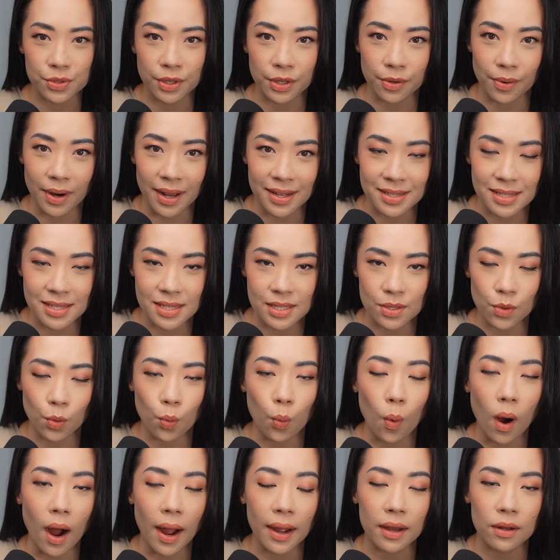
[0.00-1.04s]
regrets
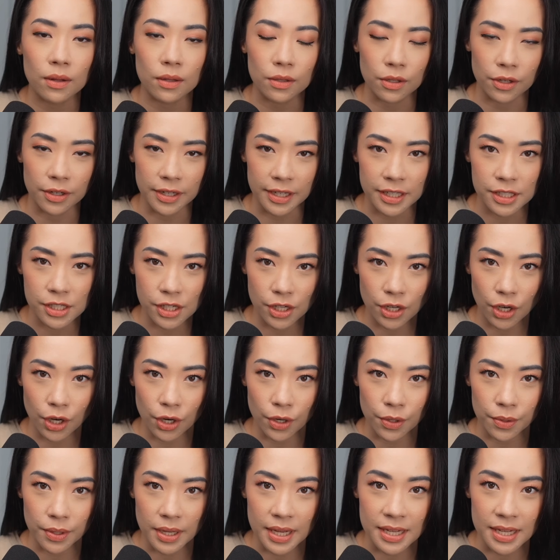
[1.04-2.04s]
while learning to code